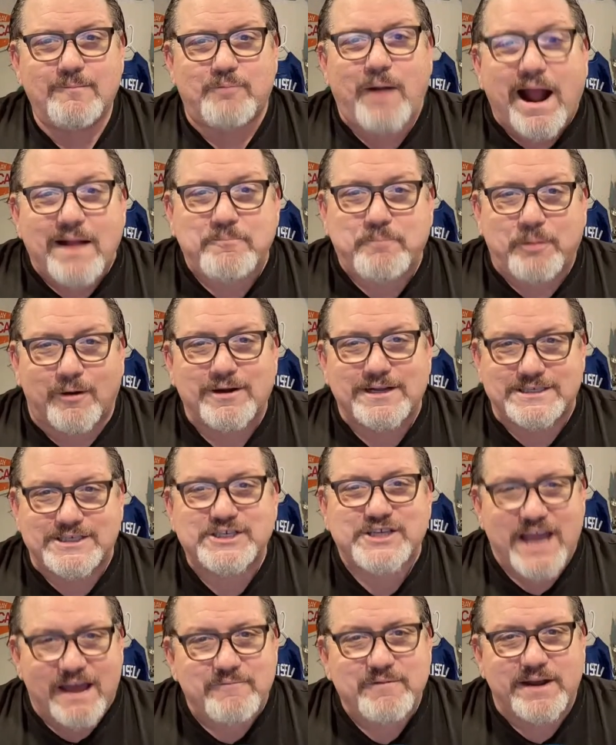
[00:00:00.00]
Brock Purdy
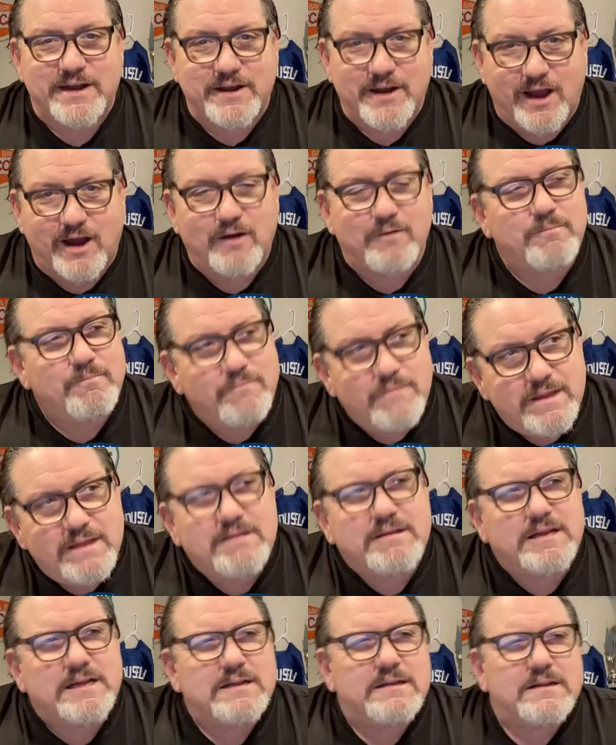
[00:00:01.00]
7 and 0.
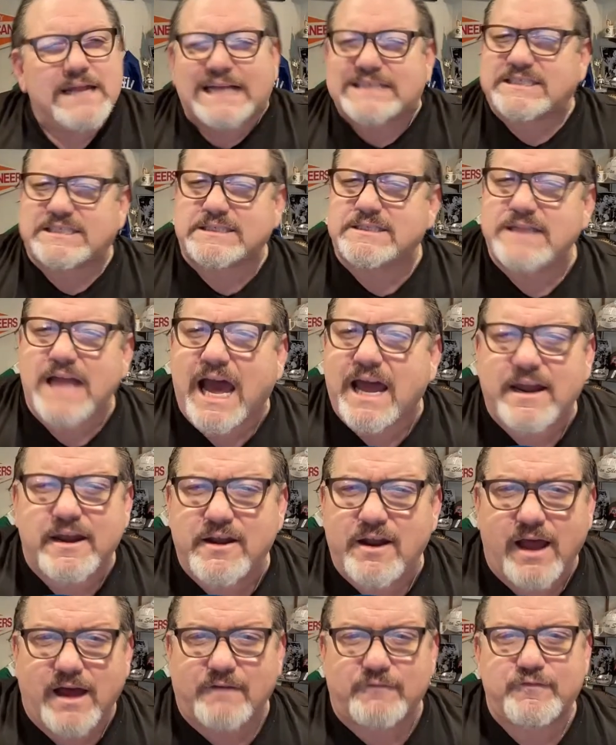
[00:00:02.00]
That's not
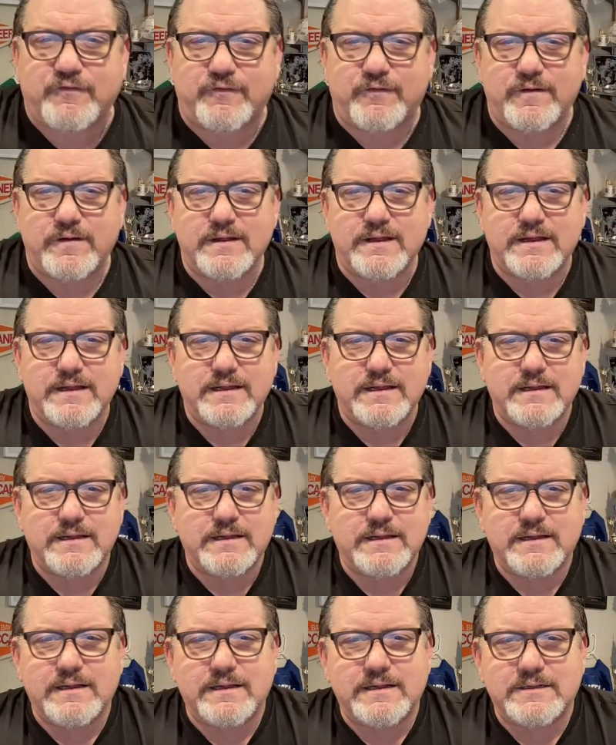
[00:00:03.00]
enough
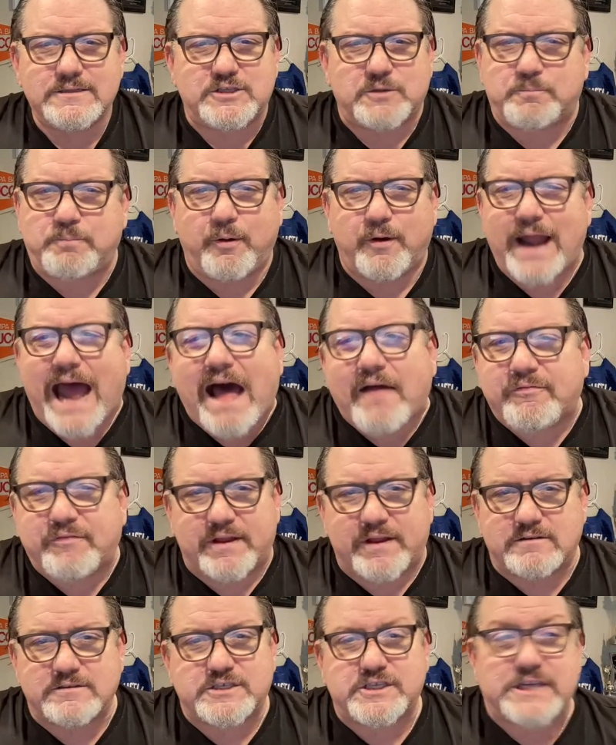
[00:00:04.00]
to put out
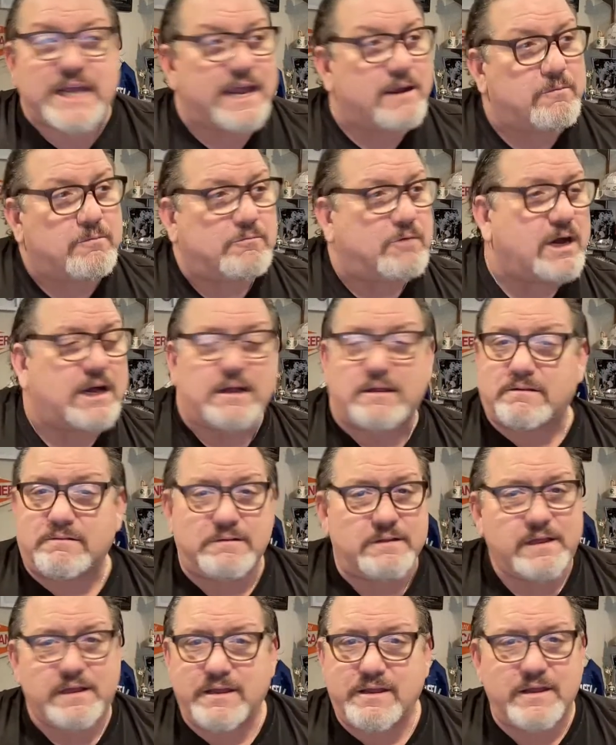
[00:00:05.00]
there and say,
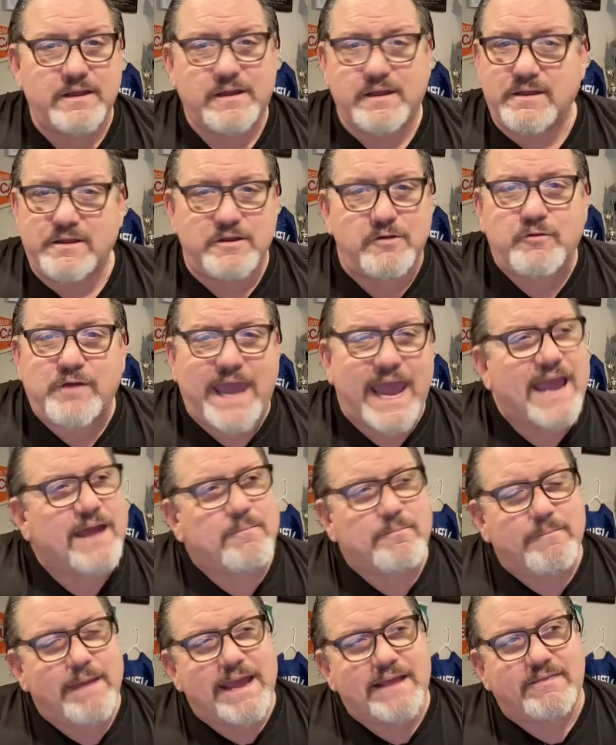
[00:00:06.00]
well, you
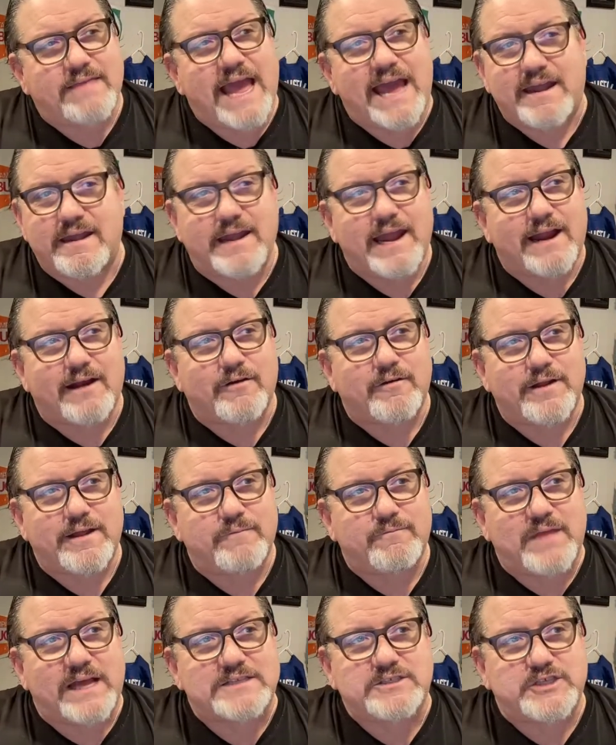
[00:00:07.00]
can't make that
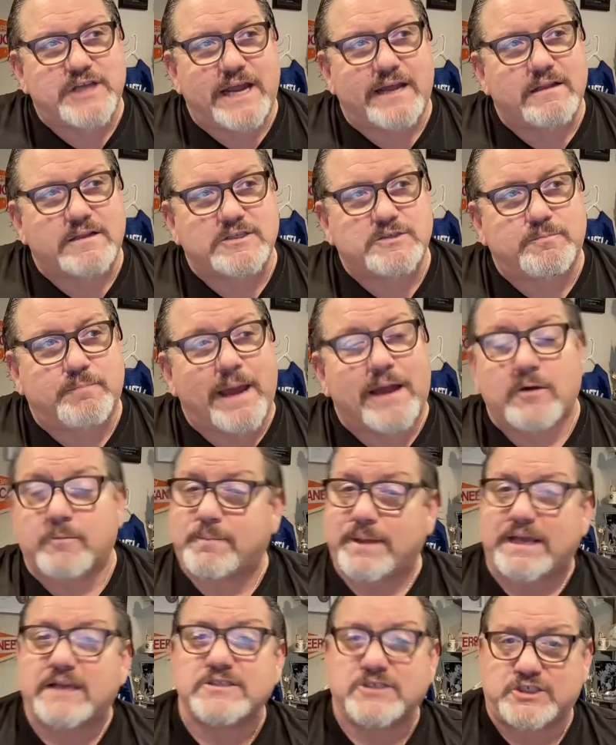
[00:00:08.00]
narrative that Jalen's better
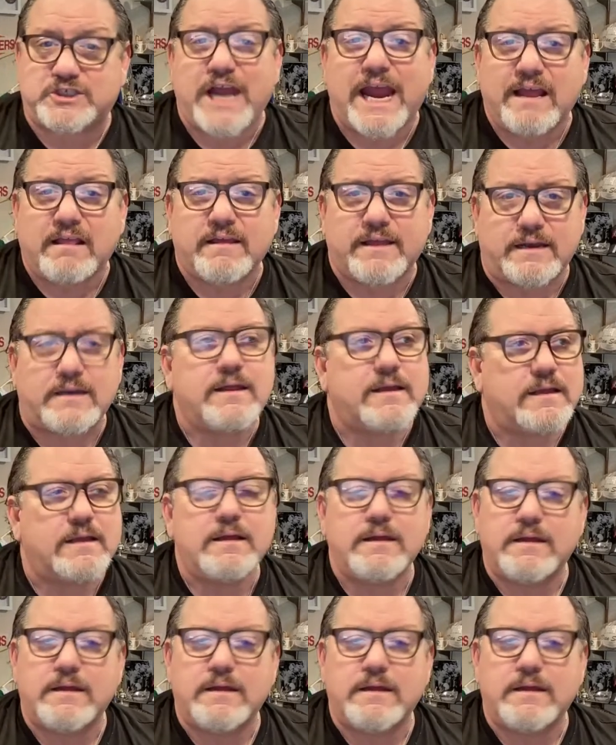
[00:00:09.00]
because Jalen